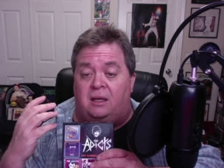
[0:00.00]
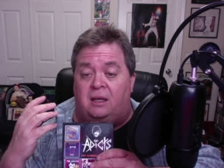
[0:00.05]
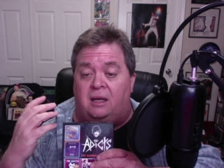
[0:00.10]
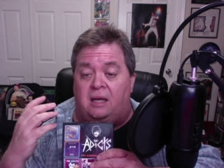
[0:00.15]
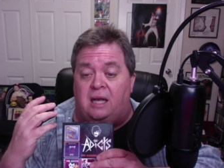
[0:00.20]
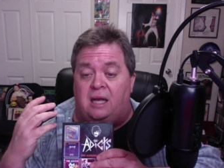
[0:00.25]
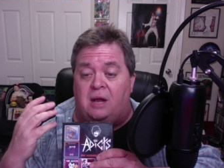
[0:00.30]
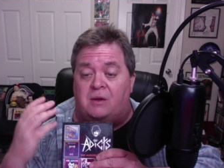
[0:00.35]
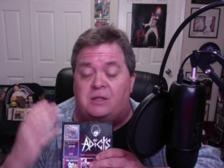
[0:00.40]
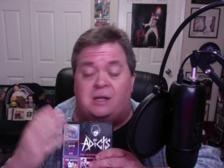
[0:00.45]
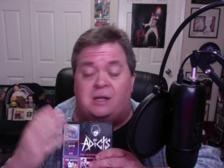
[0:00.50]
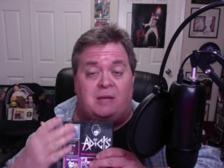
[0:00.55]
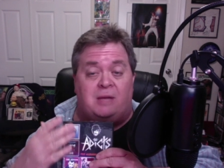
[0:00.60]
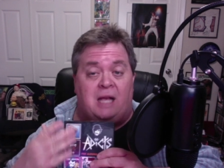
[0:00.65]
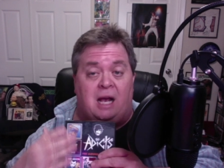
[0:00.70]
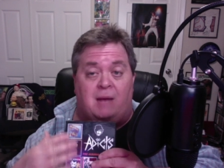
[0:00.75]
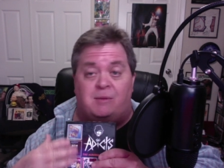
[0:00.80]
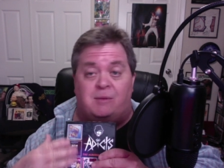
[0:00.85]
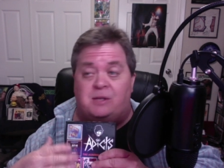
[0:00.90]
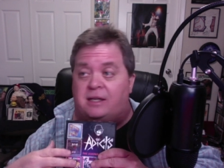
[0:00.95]
Now, some of the
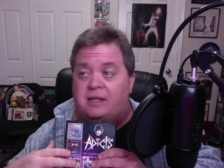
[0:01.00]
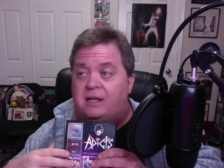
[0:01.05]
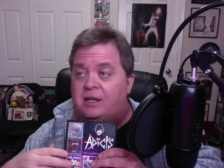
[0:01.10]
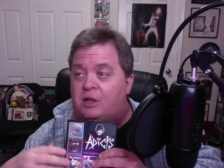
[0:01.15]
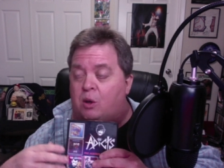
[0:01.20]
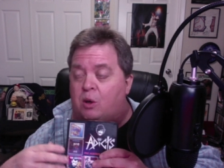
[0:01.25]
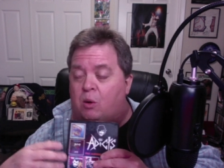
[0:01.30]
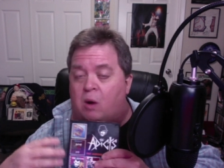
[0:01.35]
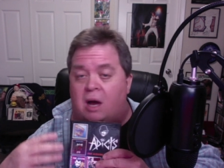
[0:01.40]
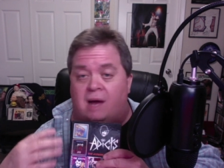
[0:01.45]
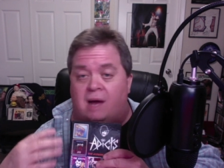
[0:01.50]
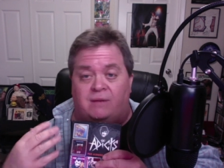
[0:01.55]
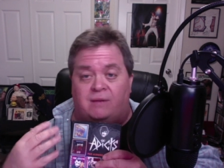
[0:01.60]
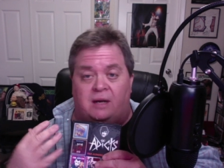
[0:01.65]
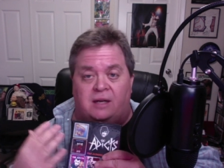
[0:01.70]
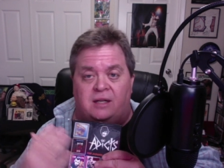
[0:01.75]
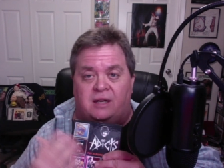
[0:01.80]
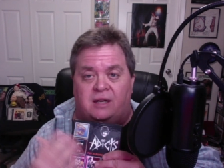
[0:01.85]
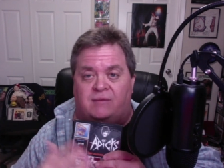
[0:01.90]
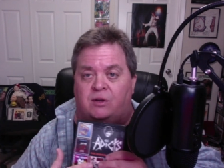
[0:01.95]
albums they did go off in a
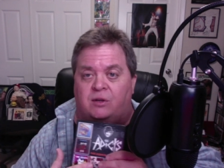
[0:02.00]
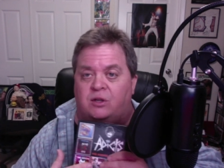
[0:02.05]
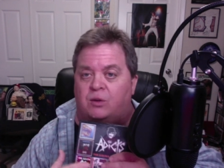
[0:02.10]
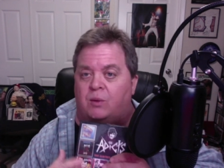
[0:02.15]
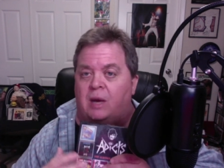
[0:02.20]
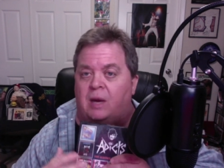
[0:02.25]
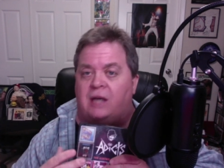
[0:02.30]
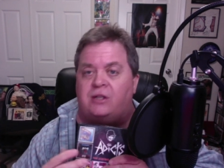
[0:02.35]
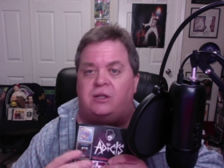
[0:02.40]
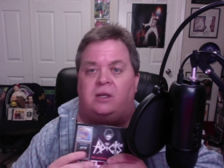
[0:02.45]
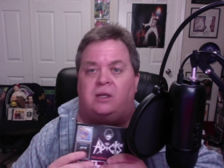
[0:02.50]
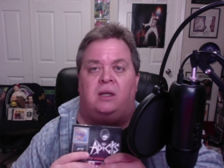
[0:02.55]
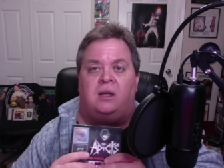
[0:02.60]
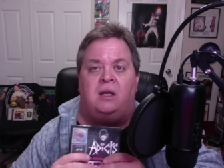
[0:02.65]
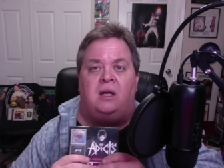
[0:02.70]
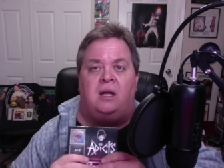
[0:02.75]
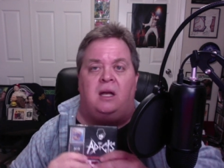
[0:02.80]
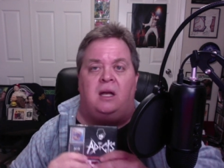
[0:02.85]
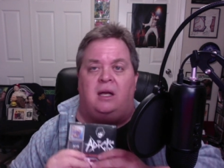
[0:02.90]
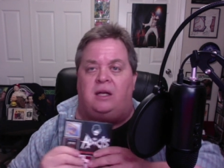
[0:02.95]
different direction,
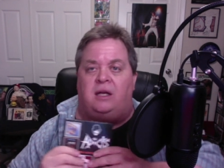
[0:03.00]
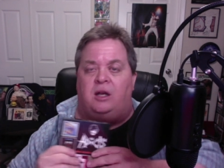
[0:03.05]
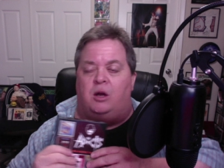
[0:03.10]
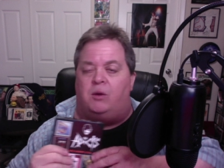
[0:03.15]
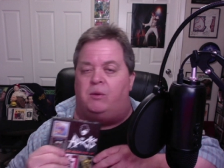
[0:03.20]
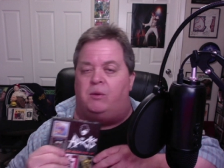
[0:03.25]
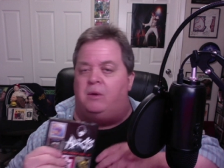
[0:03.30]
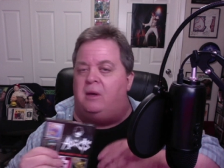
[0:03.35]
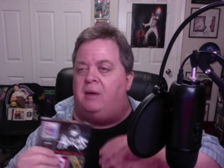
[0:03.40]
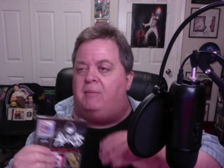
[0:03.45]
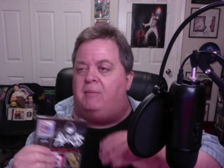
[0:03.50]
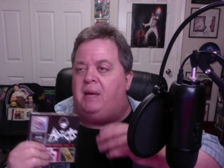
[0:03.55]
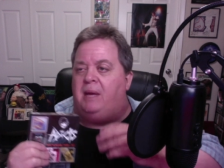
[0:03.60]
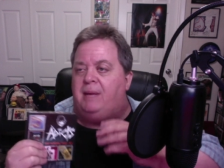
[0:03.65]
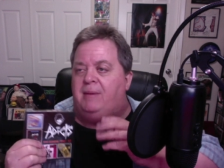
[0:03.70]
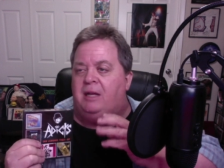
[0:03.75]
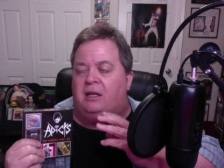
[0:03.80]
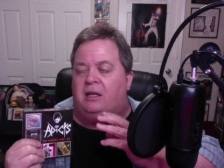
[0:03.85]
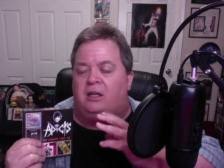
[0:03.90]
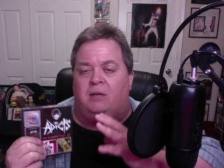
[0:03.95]
you know, maybe a
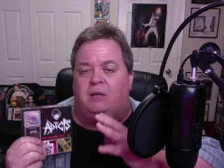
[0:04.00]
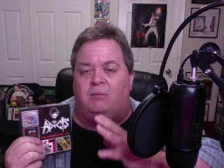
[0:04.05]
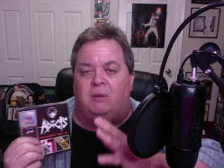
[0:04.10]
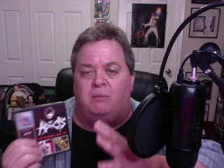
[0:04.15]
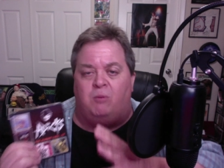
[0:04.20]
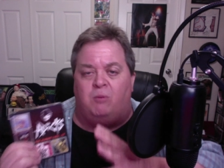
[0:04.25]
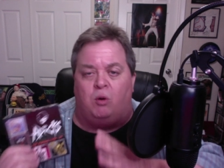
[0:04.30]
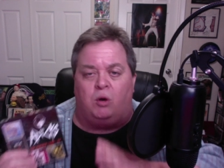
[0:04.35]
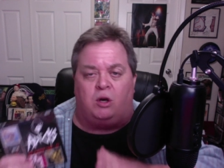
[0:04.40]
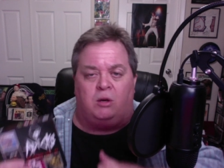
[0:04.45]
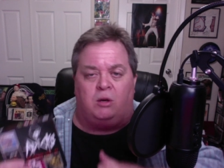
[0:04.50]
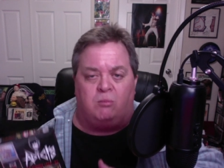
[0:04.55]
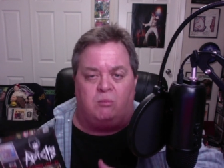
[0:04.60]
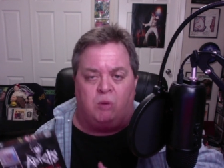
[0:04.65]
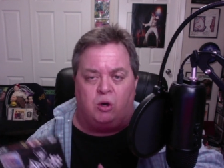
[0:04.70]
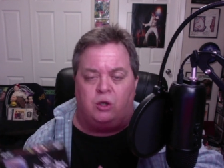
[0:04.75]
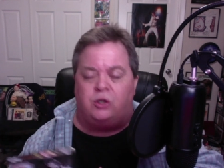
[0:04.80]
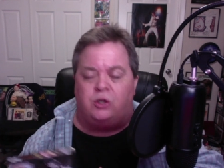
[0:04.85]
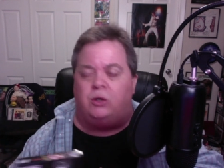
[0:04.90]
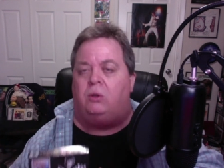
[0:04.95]
little bit more
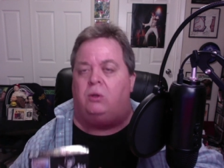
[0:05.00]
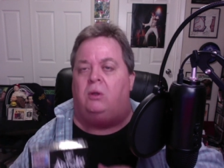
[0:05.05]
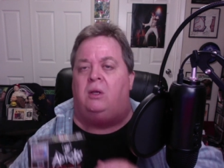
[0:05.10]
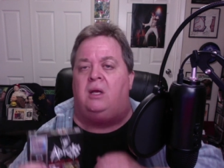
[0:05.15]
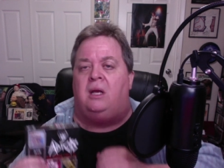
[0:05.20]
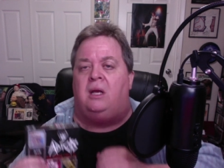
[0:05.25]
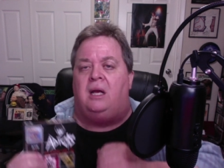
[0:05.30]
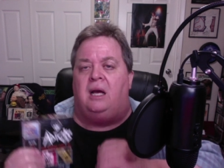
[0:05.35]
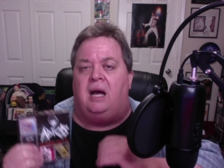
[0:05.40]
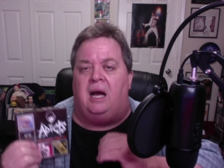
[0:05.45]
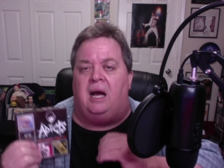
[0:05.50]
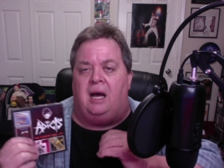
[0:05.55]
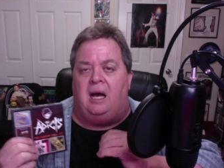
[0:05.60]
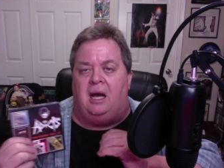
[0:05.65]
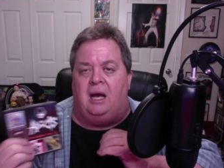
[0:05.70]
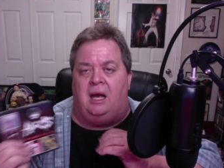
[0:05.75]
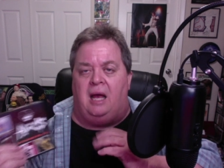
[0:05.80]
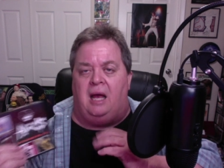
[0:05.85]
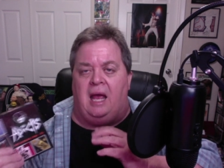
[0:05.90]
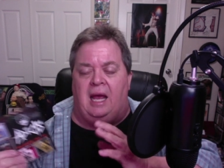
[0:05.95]
commercial, uh,
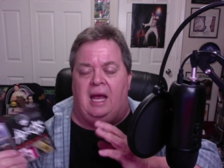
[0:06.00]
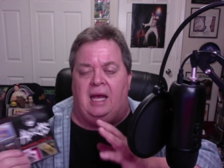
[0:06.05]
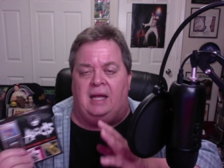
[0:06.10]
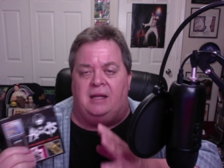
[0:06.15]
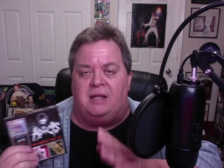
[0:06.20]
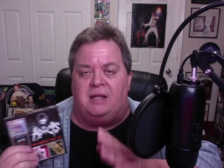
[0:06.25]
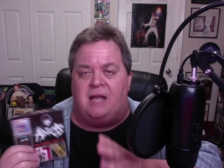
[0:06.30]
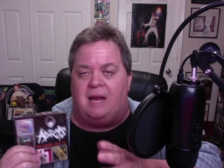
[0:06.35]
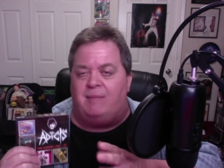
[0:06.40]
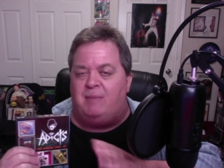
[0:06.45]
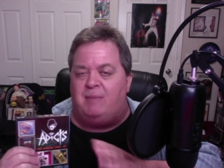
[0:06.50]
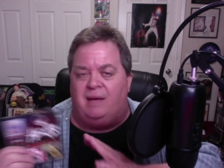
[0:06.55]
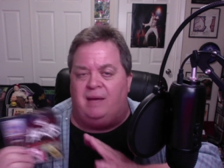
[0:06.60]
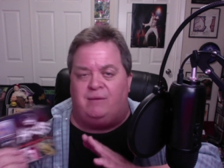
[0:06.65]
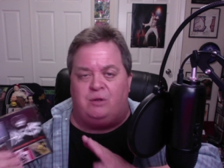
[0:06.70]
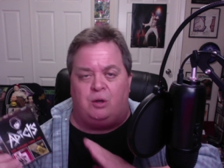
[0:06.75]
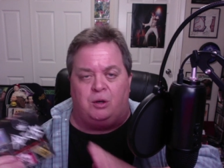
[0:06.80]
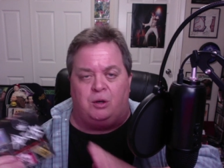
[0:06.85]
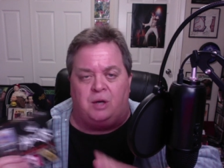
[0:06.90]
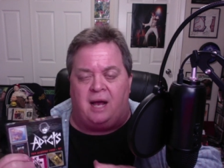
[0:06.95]
and that may have
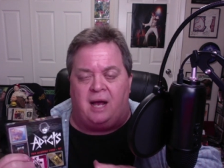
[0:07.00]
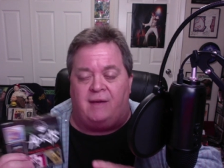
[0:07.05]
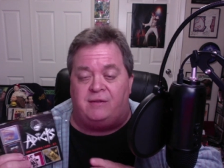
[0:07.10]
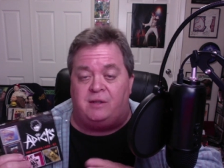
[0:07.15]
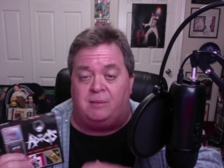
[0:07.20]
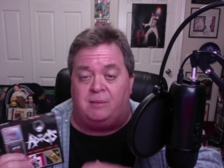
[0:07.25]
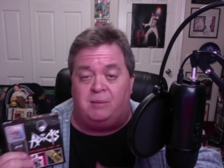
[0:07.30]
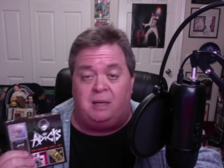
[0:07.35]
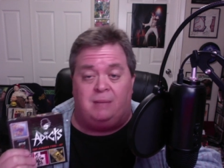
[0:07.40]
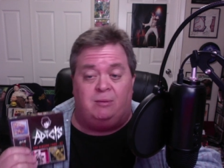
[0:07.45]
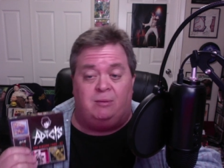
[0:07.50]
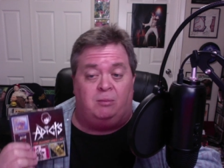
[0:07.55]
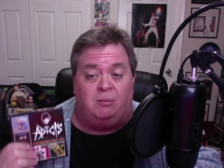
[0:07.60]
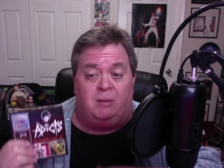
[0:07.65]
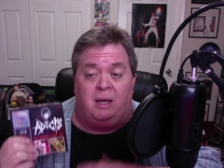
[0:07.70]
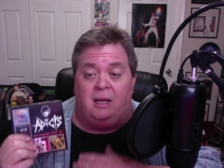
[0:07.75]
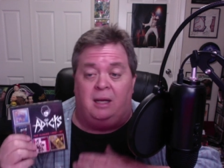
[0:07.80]
turned off some people. But